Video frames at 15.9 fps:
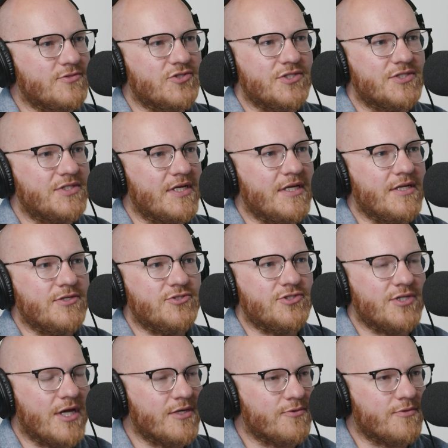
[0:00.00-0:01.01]
just in
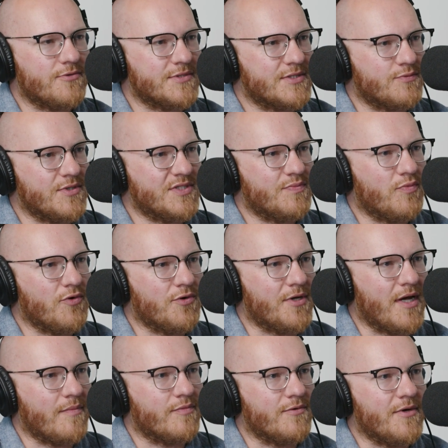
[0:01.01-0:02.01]
general switchboard
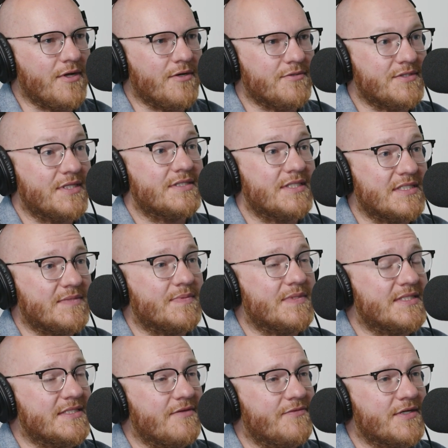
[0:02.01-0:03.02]
operators. This is
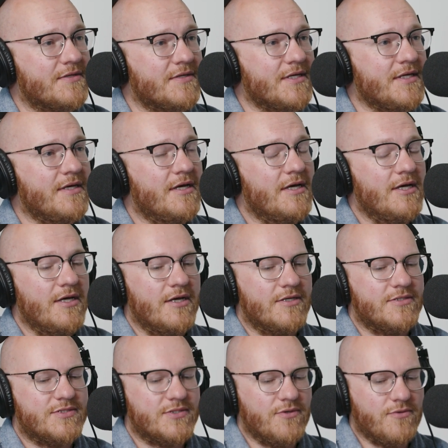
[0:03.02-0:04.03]
specifically.
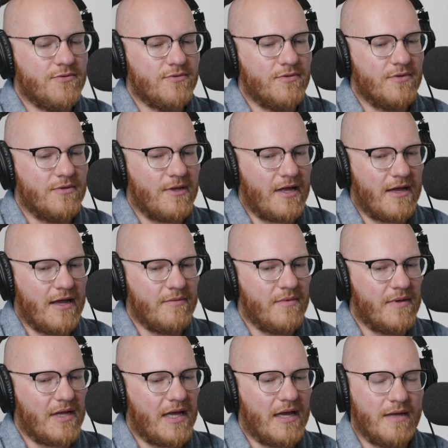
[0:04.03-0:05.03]
So
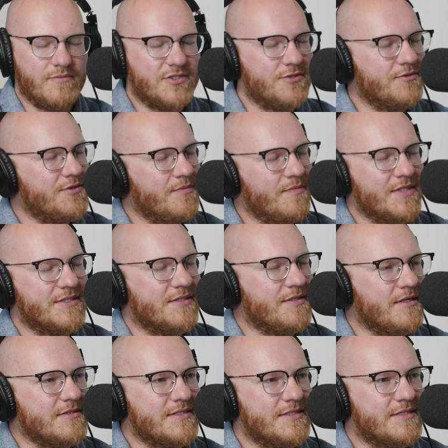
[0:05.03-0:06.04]
I'm sure you must have
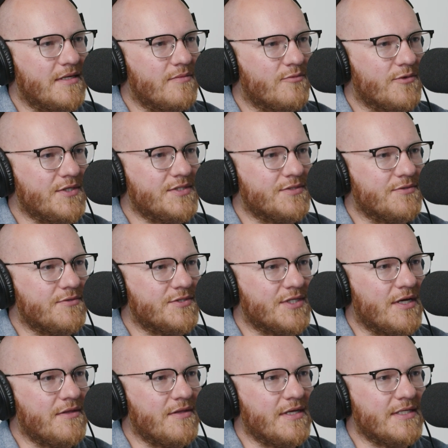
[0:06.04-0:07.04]
done some research
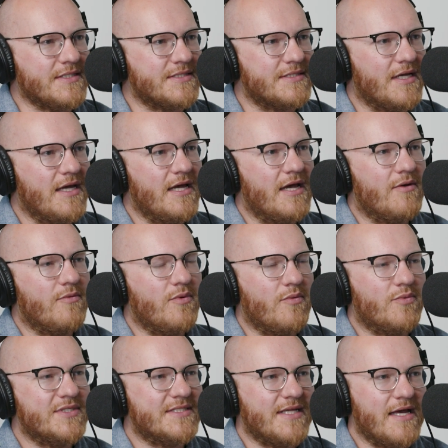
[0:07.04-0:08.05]
on this.
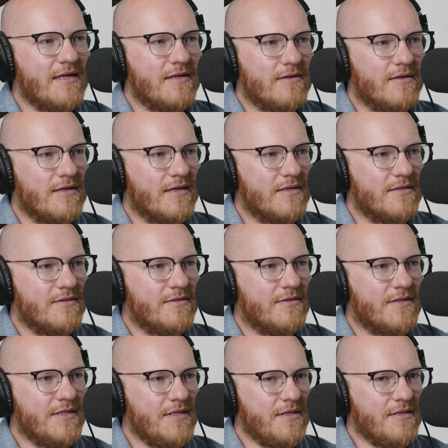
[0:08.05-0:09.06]
Was that
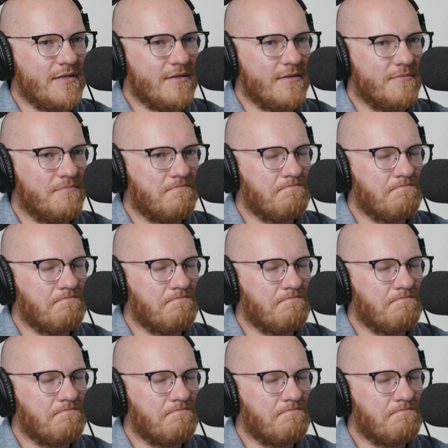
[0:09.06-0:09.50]
the